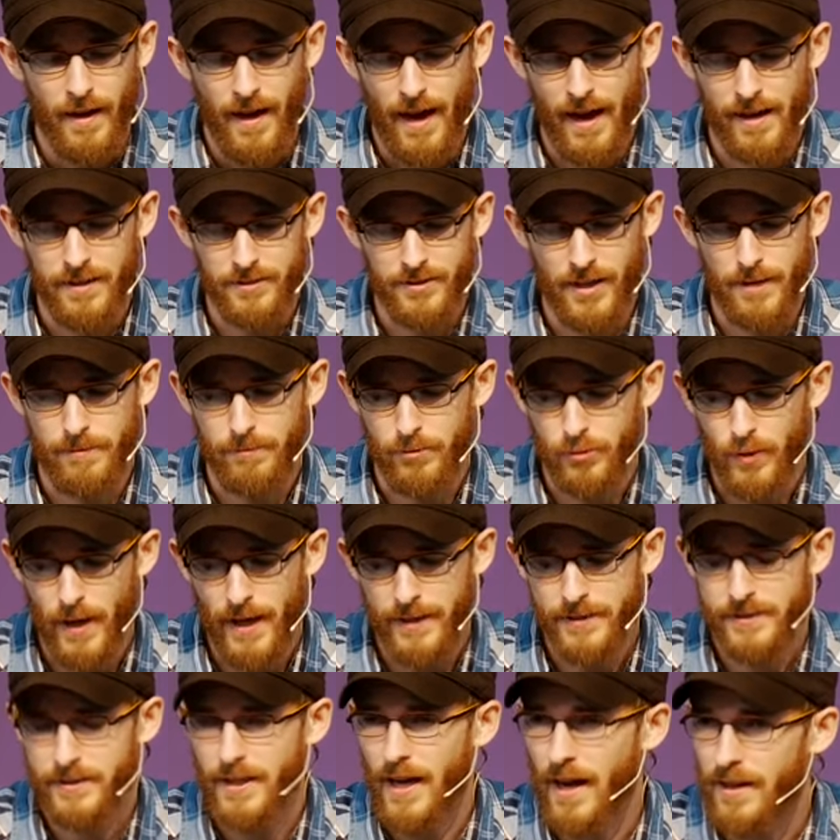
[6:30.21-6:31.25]
as I've
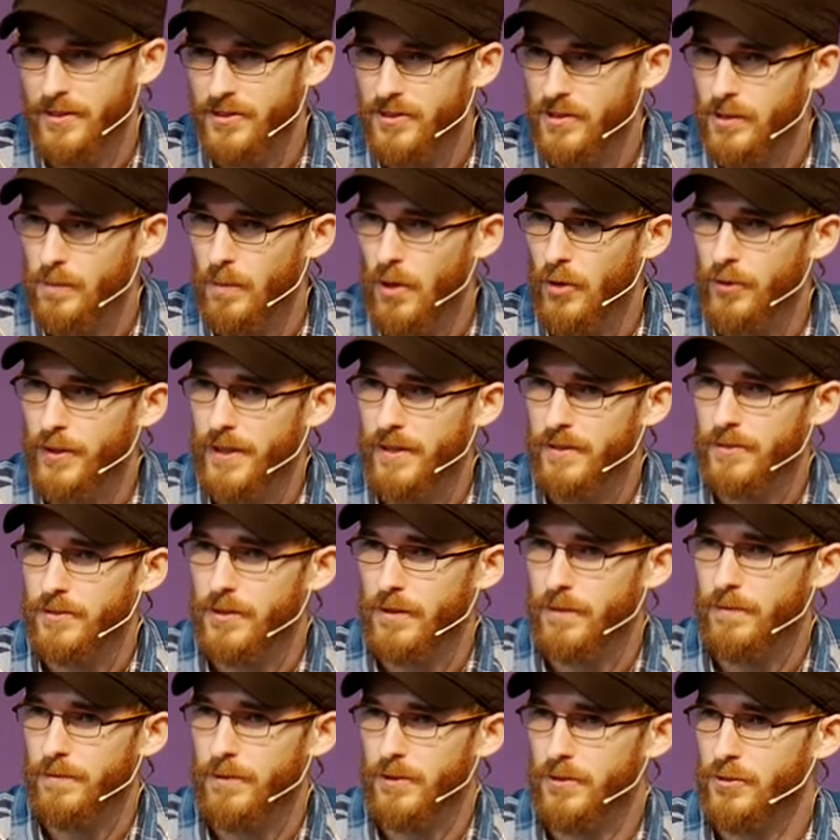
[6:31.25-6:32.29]
read testimonies
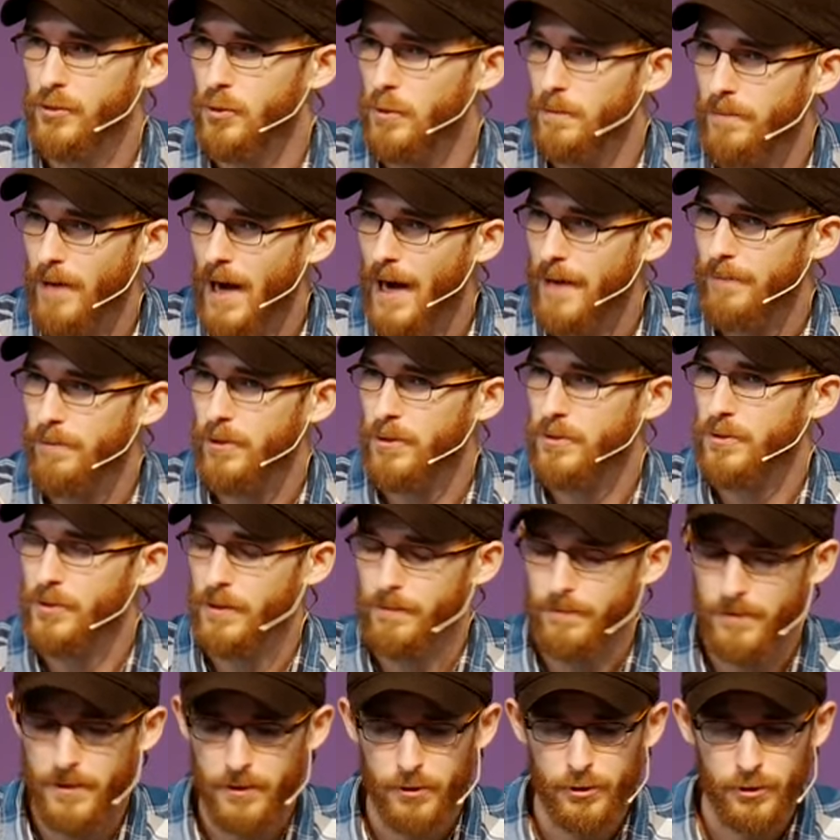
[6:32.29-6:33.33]
of the survivors
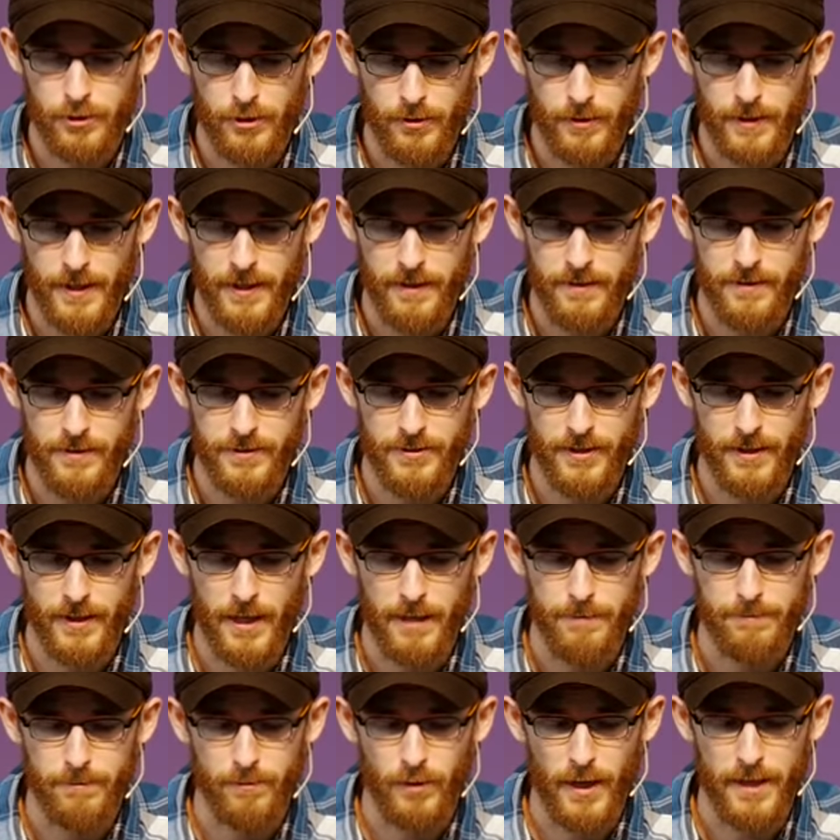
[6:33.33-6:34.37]
of these shootings, and
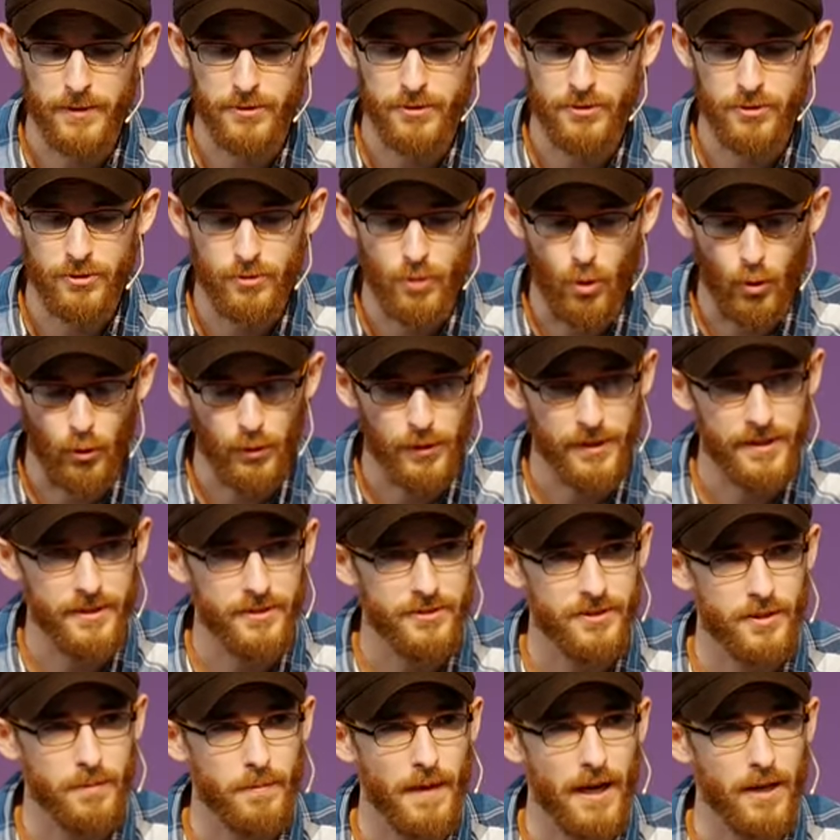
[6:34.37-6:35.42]
I've read
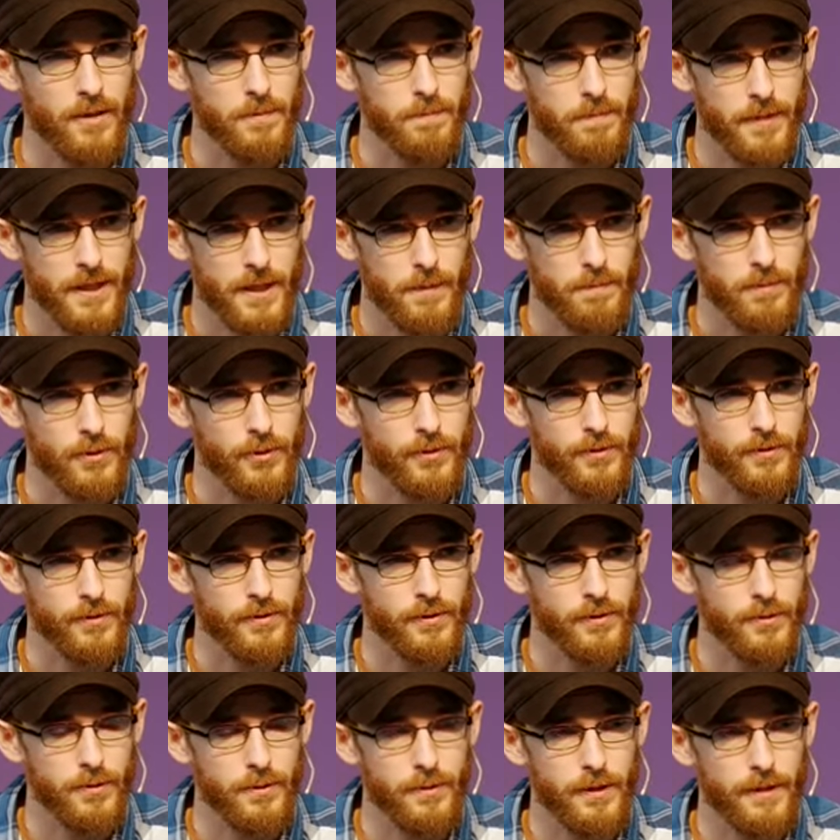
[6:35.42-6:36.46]
stories about people
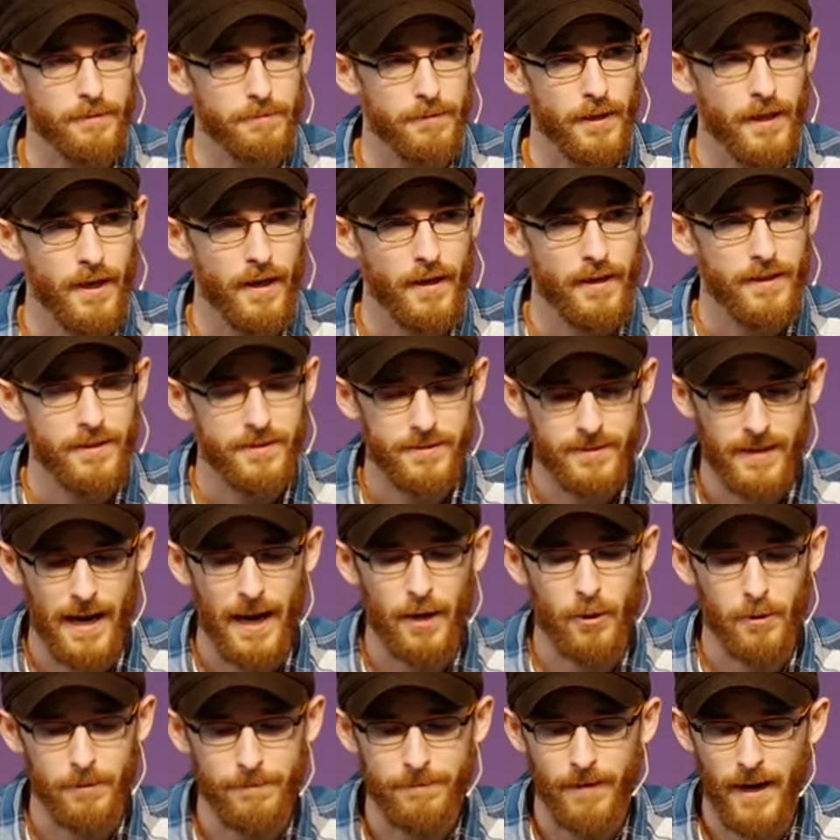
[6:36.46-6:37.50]
who have
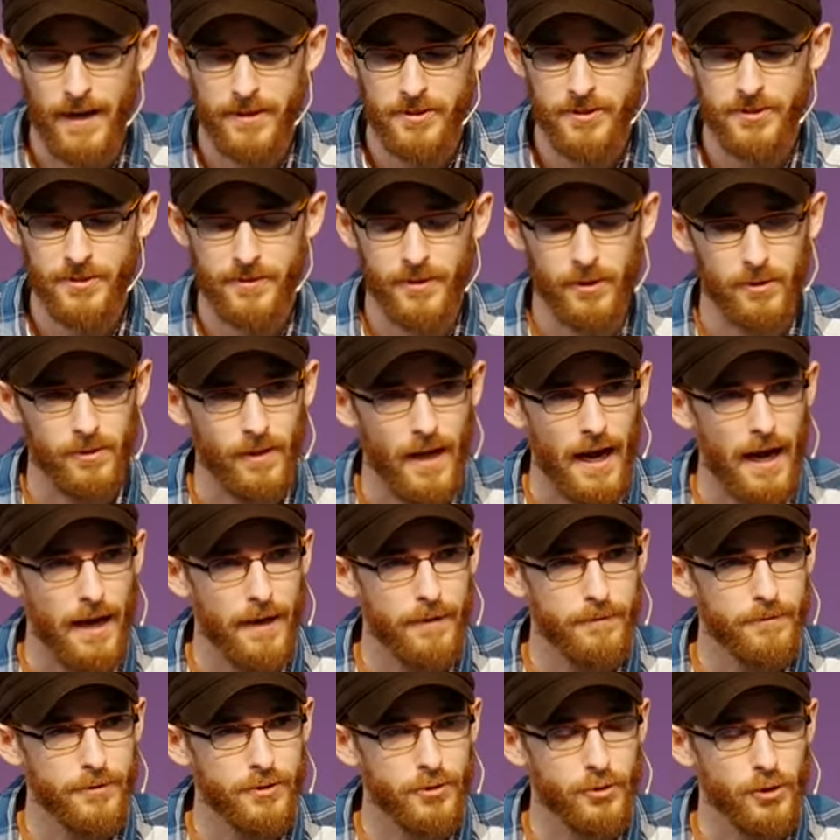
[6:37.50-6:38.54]
sacrificed their
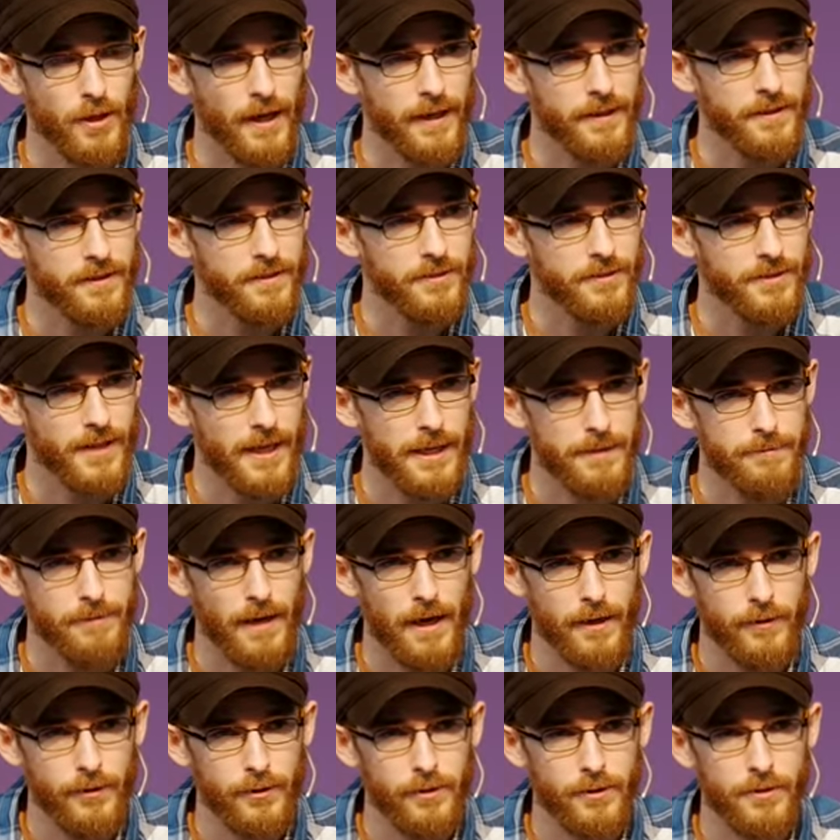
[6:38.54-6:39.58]
lives trying to save
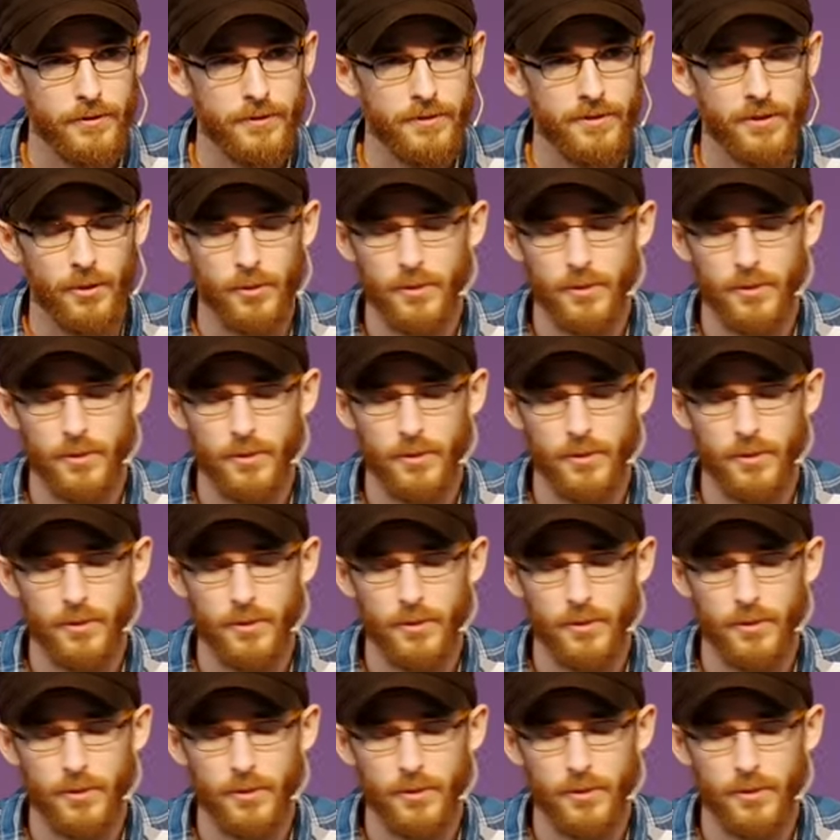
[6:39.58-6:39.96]
others. There